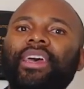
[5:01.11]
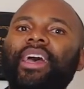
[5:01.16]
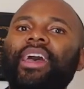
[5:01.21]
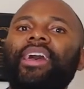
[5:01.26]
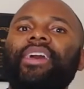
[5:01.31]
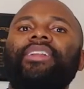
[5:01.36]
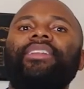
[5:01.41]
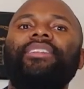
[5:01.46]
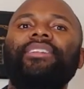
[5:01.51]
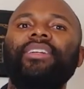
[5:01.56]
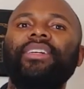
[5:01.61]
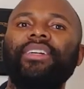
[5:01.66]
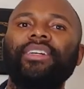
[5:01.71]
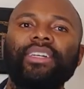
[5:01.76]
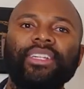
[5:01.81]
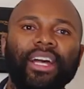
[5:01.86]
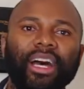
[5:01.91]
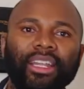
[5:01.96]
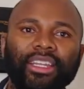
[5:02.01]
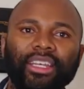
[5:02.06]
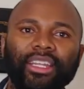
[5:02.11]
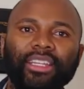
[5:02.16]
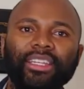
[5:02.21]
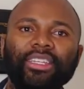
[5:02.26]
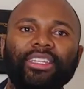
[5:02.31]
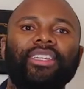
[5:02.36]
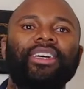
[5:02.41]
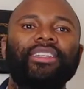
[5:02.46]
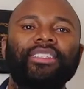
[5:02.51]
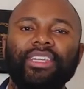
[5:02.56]
and other
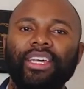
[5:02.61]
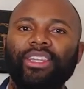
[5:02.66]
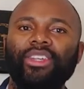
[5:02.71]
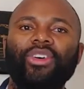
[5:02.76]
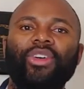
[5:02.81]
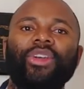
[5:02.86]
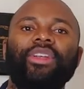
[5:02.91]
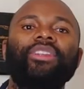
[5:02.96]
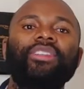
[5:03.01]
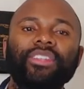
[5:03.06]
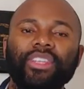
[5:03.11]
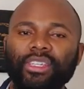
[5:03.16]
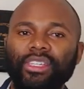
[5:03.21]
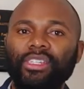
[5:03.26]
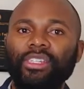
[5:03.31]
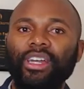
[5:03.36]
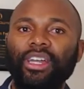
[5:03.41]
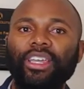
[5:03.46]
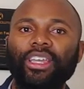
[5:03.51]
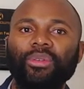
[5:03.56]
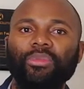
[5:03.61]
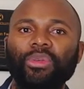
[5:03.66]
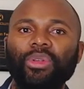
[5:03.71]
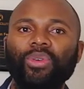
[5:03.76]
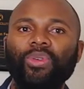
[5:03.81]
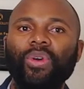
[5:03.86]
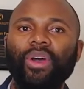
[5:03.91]
leaders, other organizations are keeping